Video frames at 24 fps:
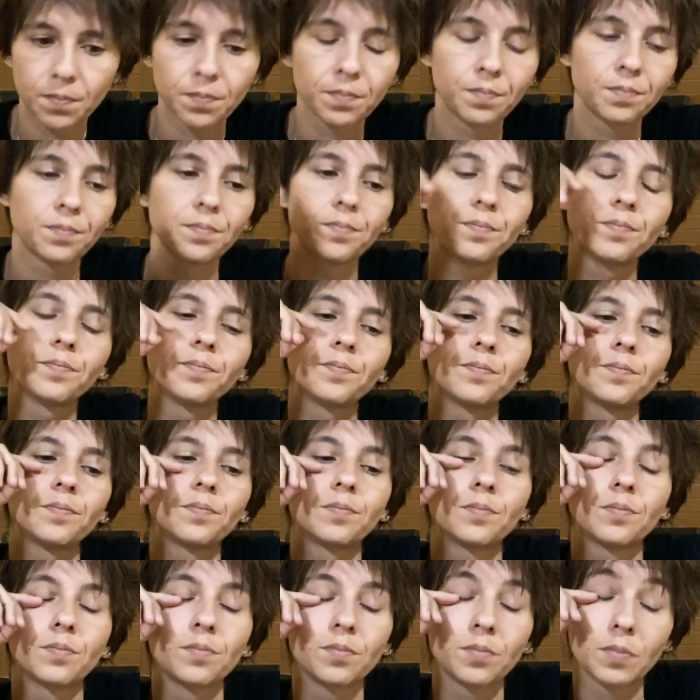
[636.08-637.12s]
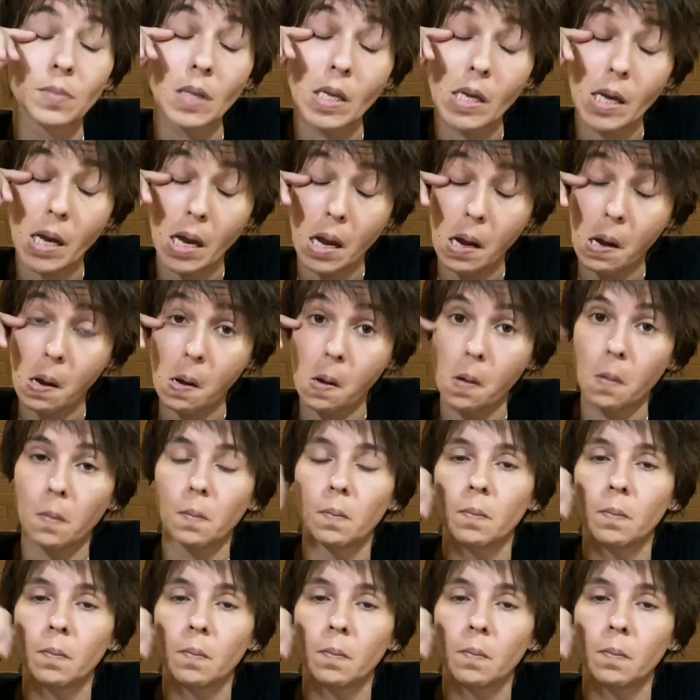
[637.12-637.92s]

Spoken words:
No one is speaking in this clip.